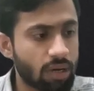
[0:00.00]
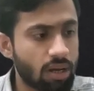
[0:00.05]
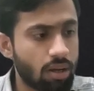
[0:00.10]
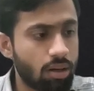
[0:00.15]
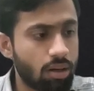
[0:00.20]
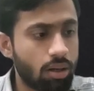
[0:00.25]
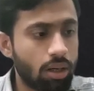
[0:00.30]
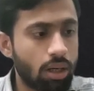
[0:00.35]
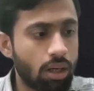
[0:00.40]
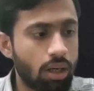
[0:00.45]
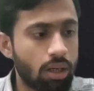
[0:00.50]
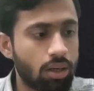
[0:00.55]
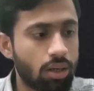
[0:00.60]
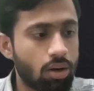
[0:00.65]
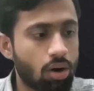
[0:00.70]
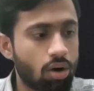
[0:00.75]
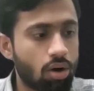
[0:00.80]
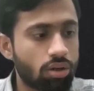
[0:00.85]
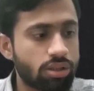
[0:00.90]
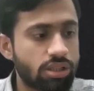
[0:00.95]

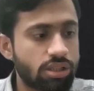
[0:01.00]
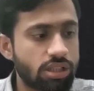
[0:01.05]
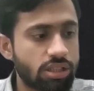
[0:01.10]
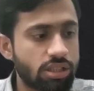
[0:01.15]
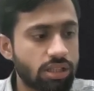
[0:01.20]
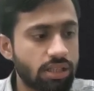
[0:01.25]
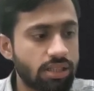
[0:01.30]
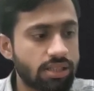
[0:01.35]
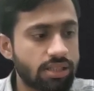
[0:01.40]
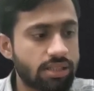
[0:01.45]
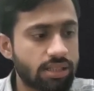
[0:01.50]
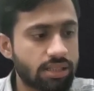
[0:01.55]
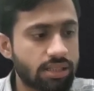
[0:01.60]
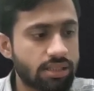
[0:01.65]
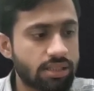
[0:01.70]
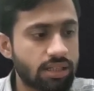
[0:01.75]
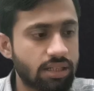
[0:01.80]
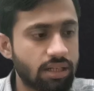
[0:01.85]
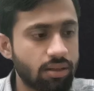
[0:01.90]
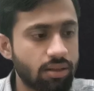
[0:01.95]
oxygen is
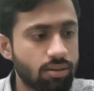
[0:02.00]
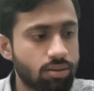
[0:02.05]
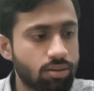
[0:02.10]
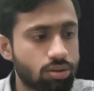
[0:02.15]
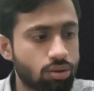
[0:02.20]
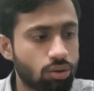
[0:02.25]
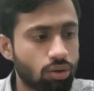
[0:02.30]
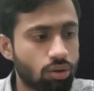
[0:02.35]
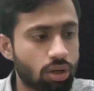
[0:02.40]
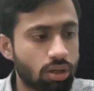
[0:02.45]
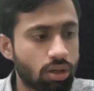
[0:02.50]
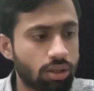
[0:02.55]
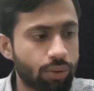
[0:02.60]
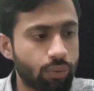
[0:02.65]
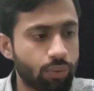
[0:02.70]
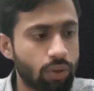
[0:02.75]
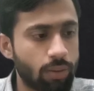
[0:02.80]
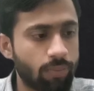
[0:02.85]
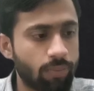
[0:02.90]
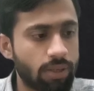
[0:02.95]
16. So
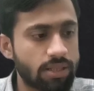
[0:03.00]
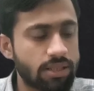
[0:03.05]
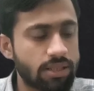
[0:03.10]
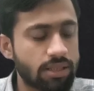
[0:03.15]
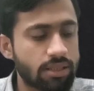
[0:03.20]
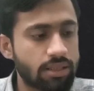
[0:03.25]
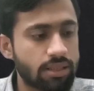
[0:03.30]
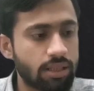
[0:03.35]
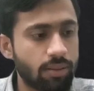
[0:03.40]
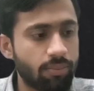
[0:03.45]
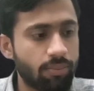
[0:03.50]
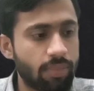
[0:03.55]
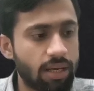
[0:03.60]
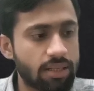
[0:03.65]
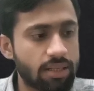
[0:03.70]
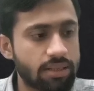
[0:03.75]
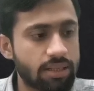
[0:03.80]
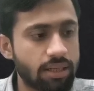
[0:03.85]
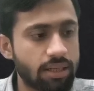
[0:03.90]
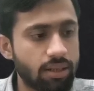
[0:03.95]
12 plus 16
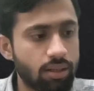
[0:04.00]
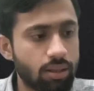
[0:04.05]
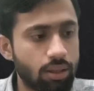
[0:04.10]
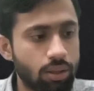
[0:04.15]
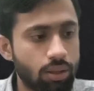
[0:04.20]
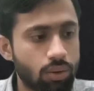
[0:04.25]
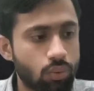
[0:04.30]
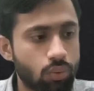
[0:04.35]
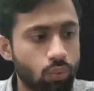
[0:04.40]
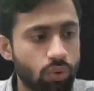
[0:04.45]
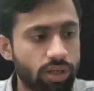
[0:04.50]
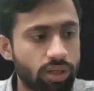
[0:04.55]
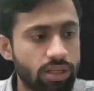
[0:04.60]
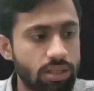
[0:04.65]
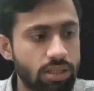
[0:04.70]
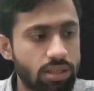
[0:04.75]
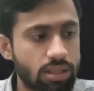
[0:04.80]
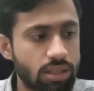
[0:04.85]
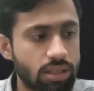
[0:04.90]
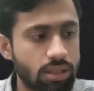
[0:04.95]
makes it
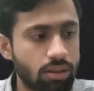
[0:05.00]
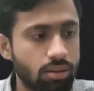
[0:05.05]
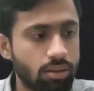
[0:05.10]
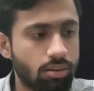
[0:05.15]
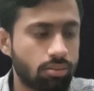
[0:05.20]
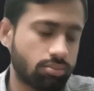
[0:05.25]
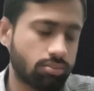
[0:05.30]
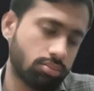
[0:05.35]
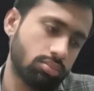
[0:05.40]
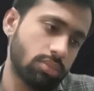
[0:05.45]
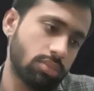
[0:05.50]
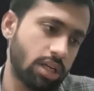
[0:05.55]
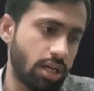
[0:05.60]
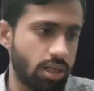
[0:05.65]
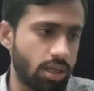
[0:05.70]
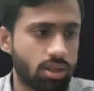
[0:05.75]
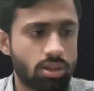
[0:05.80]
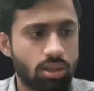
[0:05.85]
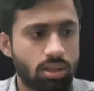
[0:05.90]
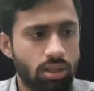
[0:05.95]

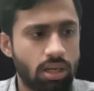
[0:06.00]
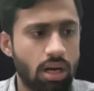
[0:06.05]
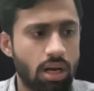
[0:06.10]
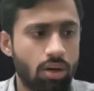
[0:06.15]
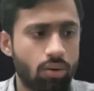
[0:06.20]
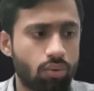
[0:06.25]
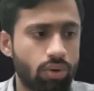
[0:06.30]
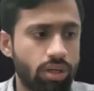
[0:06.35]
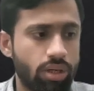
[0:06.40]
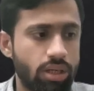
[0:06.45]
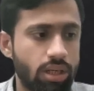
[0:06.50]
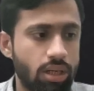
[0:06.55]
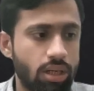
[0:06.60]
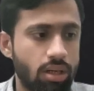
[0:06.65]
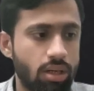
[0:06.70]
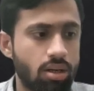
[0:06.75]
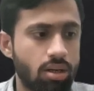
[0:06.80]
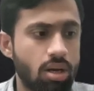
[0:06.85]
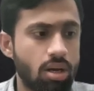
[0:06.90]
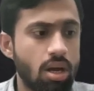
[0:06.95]
28. Yeah, 28.